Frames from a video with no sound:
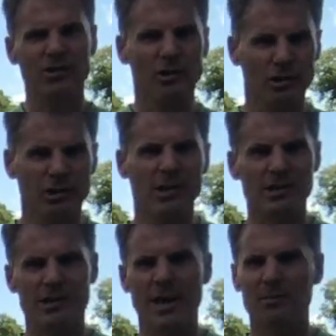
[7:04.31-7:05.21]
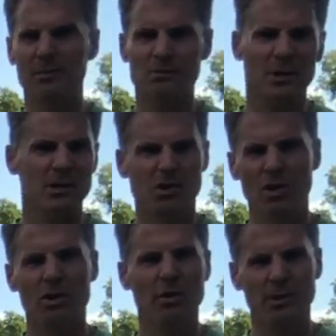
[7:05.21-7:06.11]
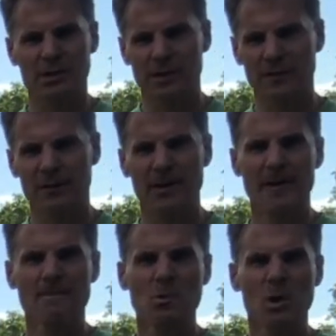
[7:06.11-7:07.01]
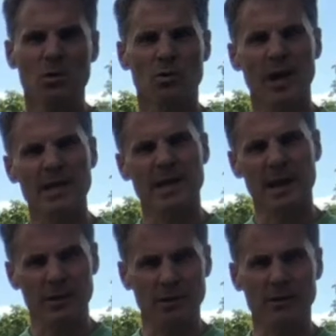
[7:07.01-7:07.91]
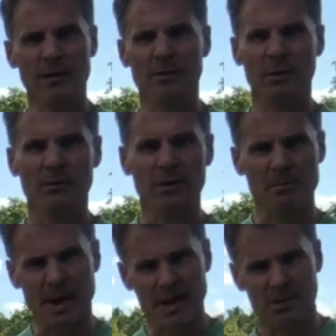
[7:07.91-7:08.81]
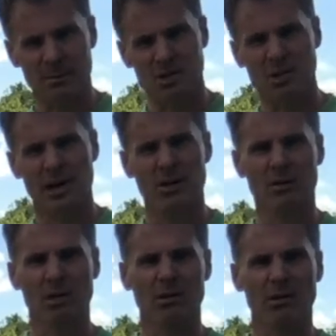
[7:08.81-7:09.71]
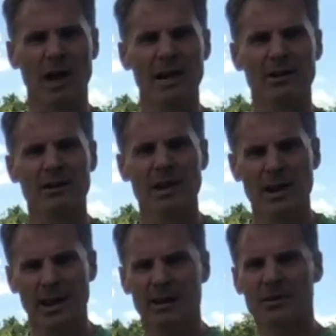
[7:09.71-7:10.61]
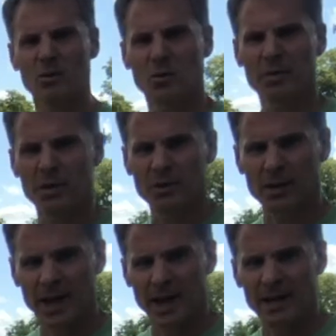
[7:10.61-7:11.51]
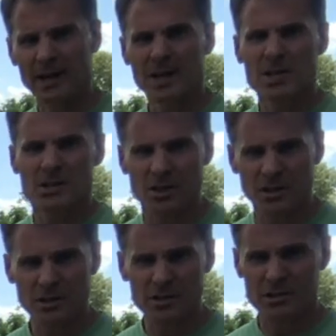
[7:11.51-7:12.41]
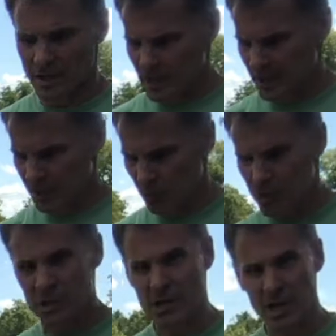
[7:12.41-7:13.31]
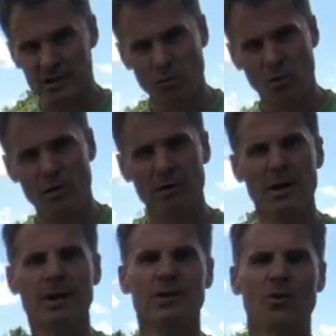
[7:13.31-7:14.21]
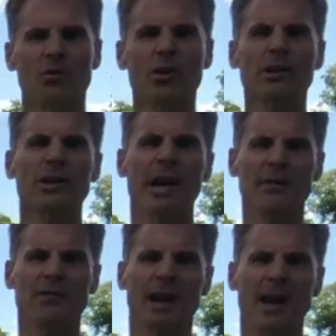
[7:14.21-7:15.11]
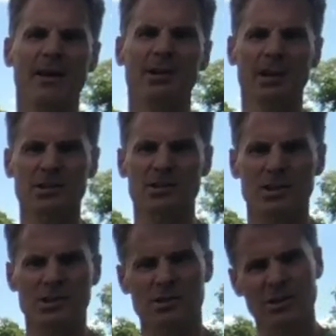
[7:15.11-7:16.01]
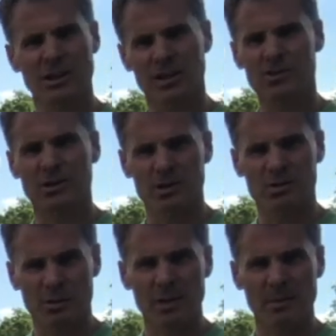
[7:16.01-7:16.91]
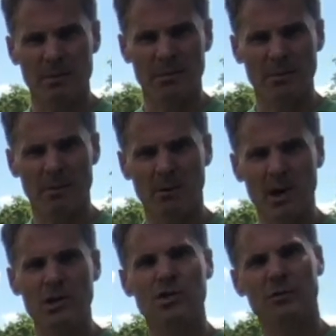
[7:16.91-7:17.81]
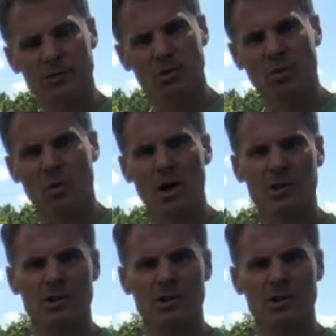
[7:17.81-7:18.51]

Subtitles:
You can look at samples, but it's all a little bit different. Right now I don't have a perfect match. I'm going to try and go a little lighter, and I think we'll be okay. So here's when you take the mortar, you really have to have a consistency. It's really a ratio of 2 to 1.